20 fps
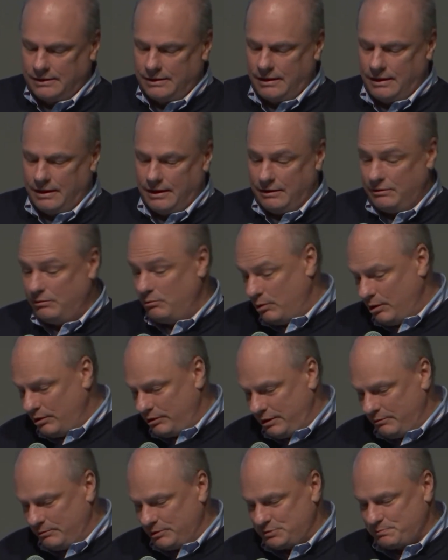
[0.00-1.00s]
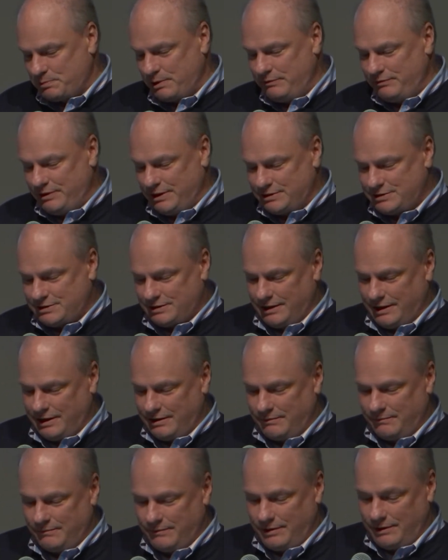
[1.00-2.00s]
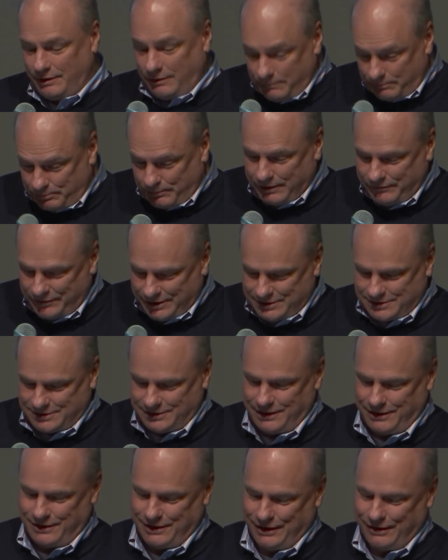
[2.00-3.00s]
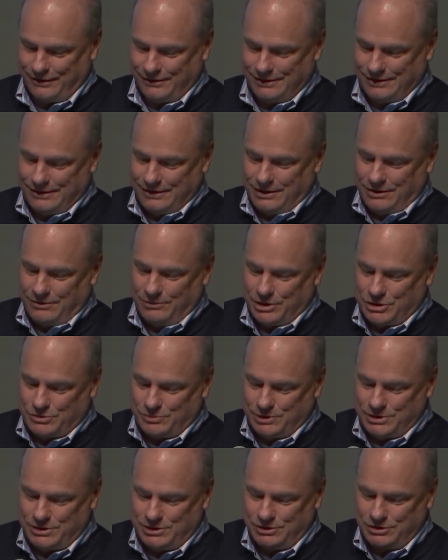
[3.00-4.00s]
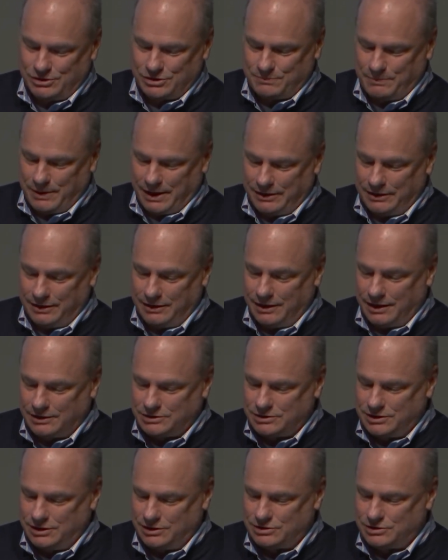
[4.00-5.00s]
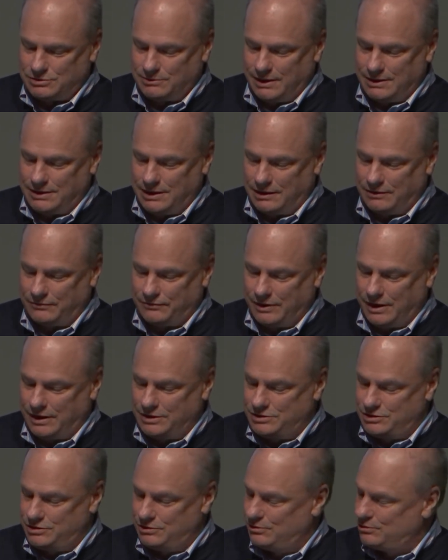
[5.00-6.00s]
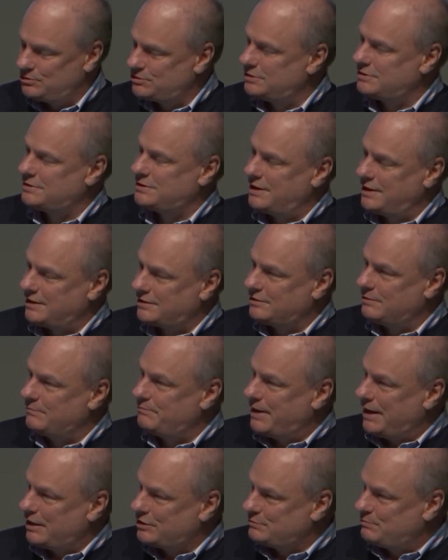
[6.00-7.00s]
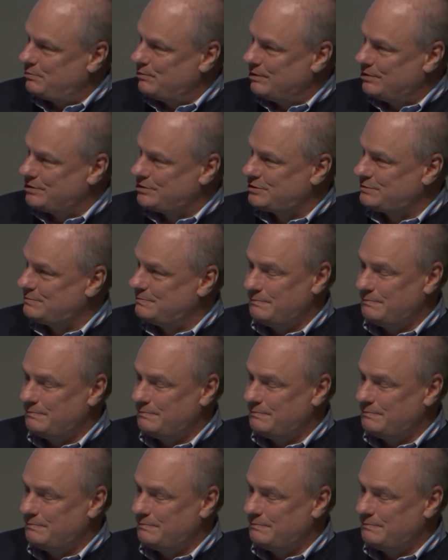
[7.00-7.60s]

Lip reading: that was previously there, which was used by the Nazis to identify Jews and take their passports.